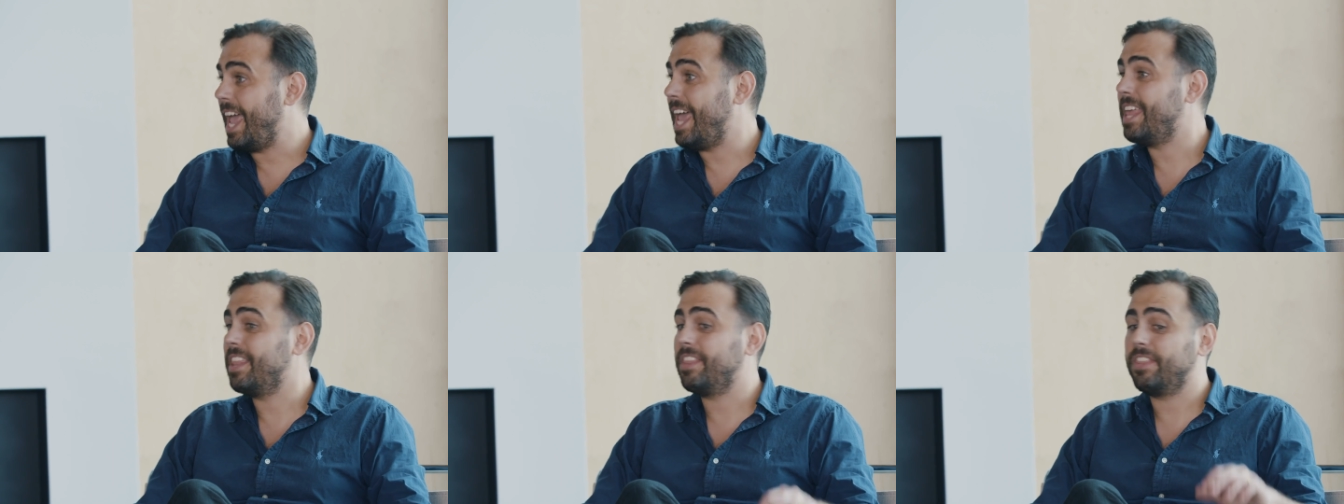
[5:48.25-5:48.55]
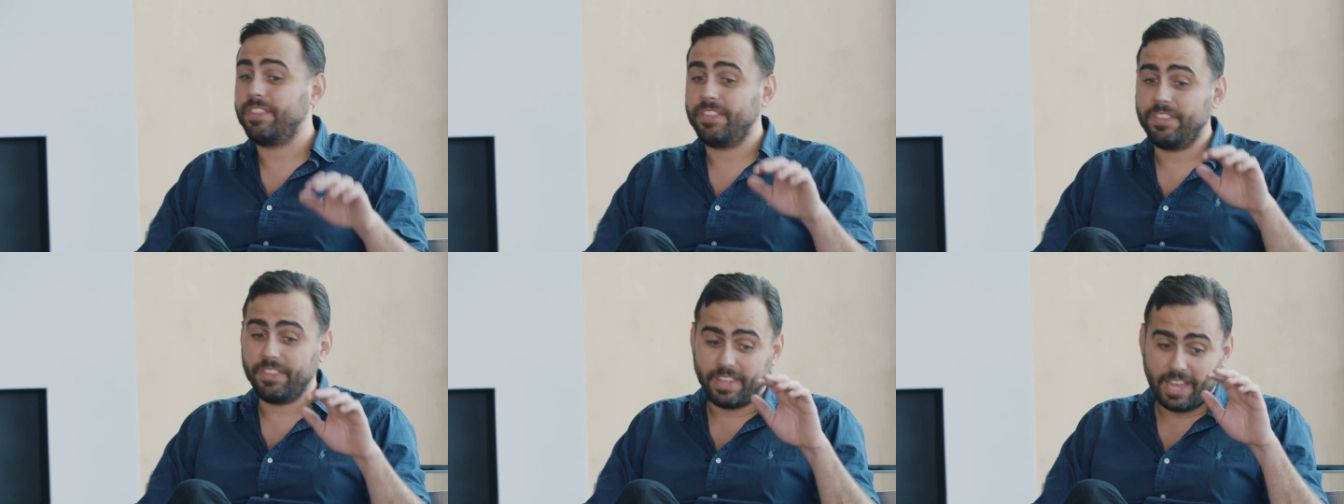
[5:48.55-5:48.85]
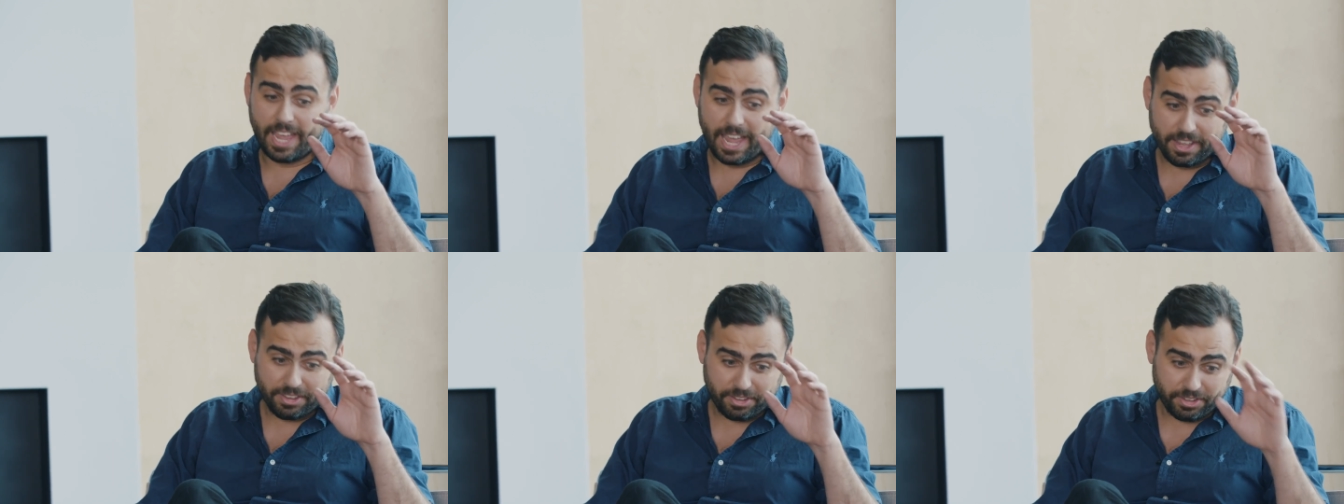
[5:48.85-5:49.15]
and the
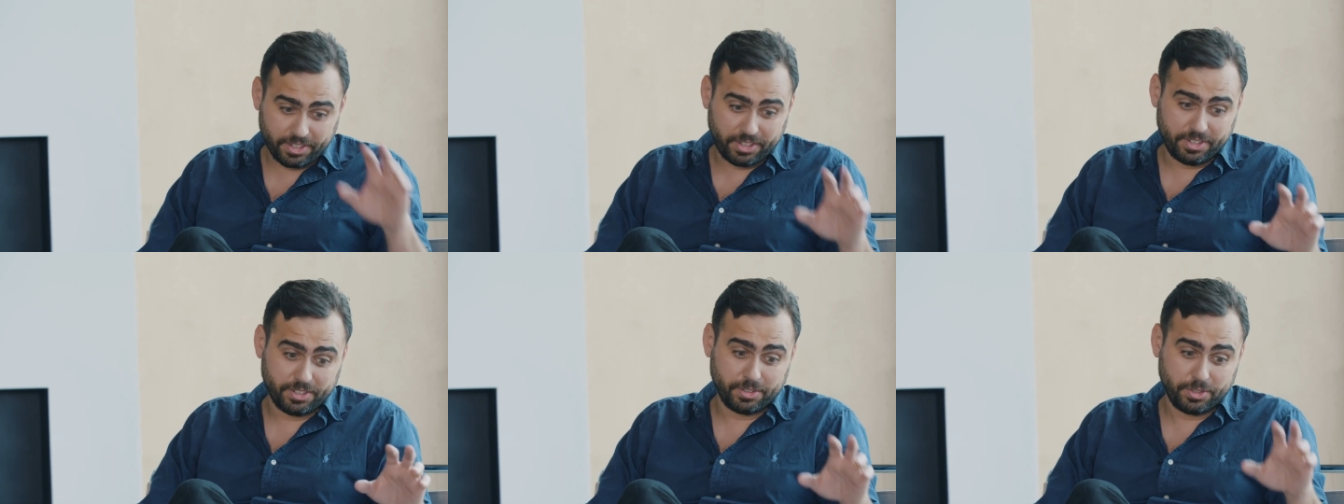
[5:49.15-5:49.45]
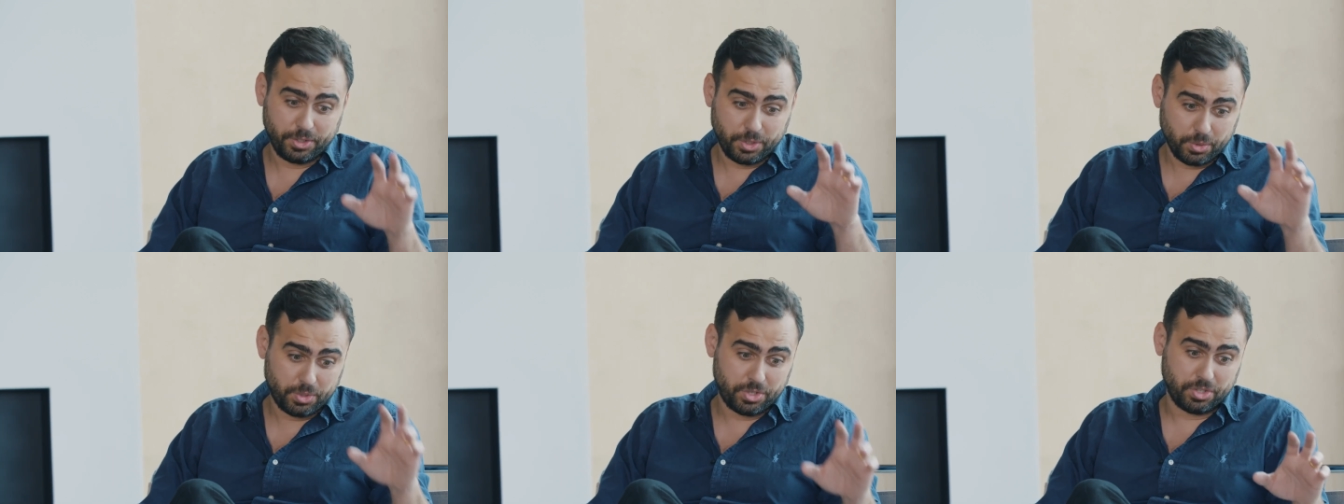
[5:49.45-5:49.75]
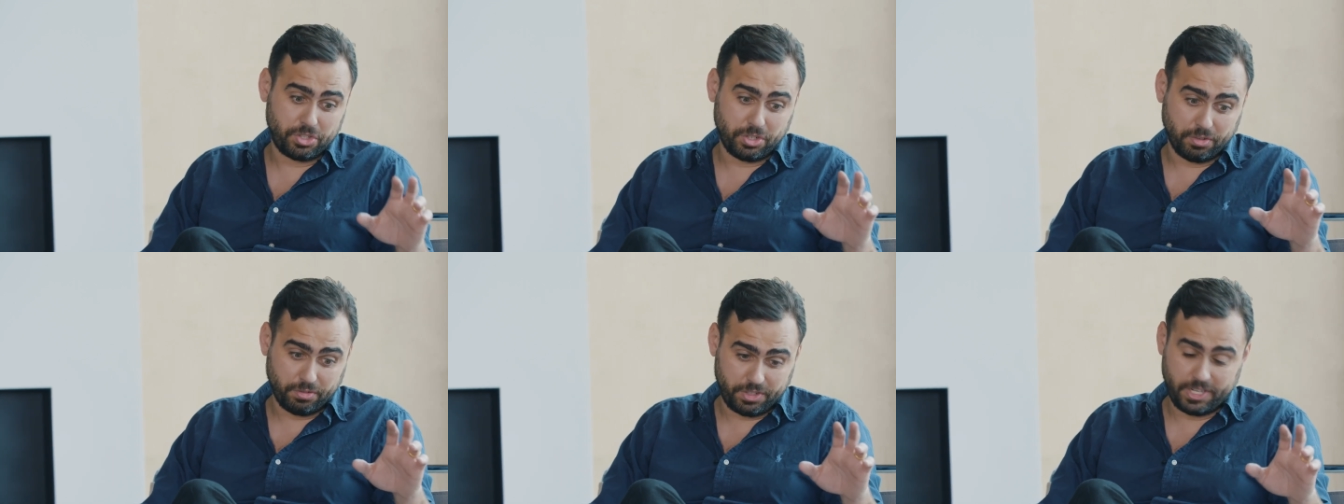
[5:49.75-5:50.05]
ethical
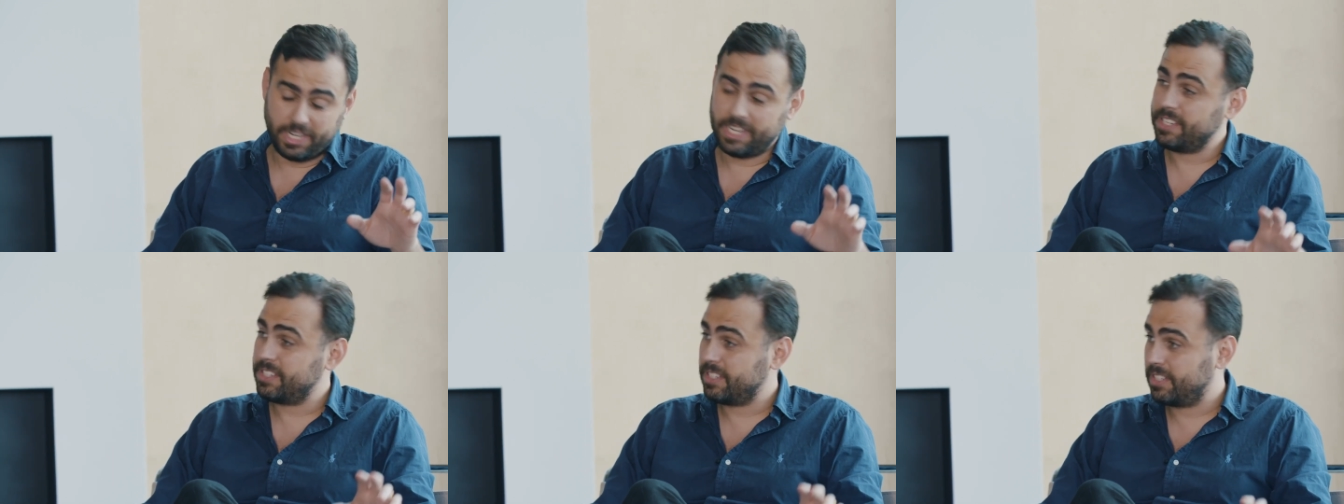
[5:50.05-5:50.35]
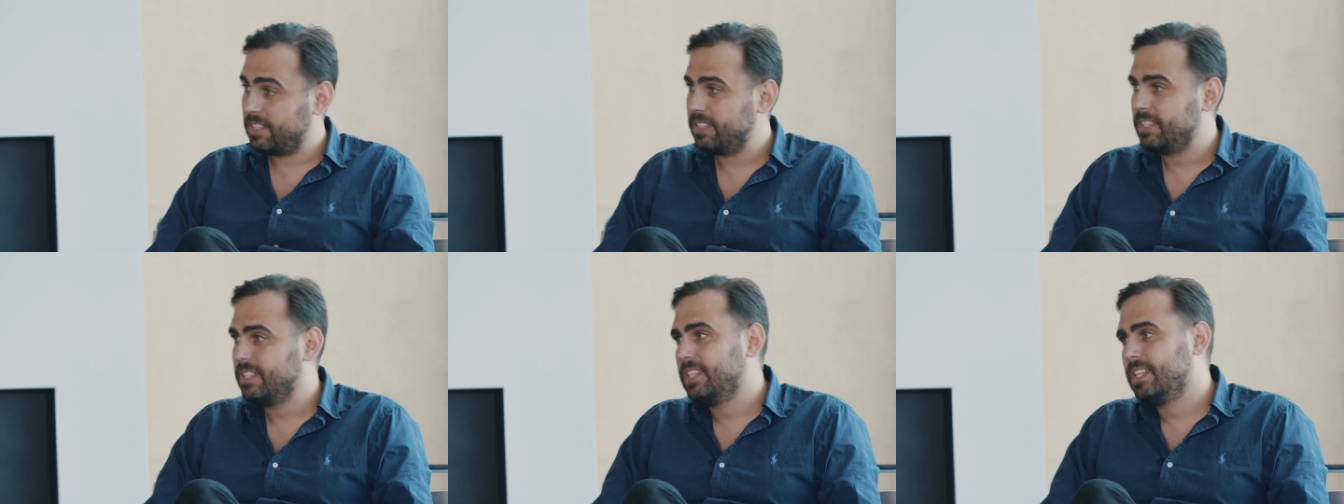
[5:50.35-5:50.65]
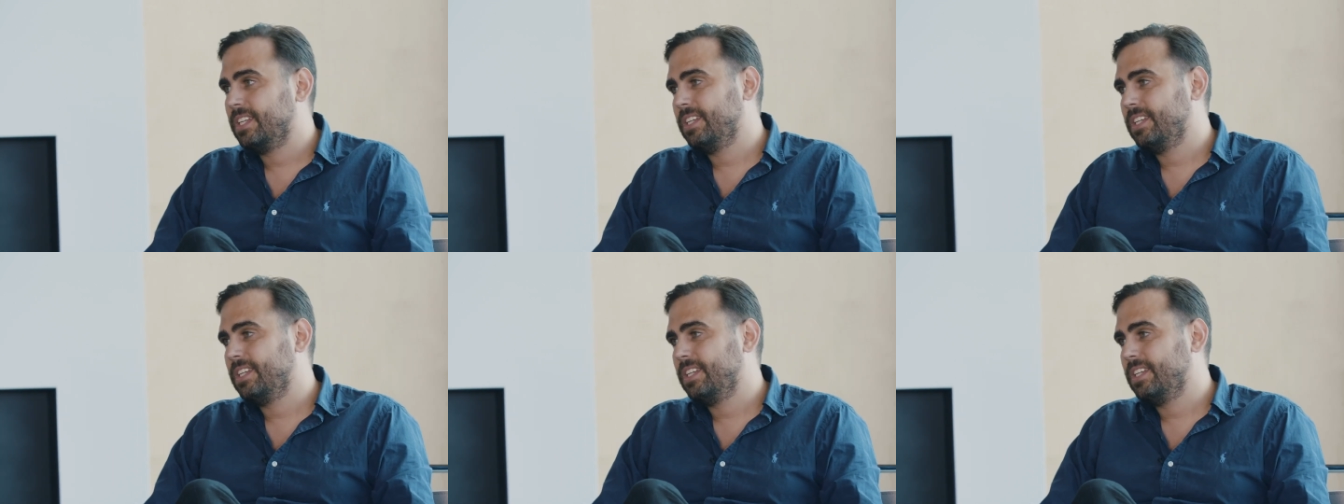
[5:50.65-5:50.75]
usage of data.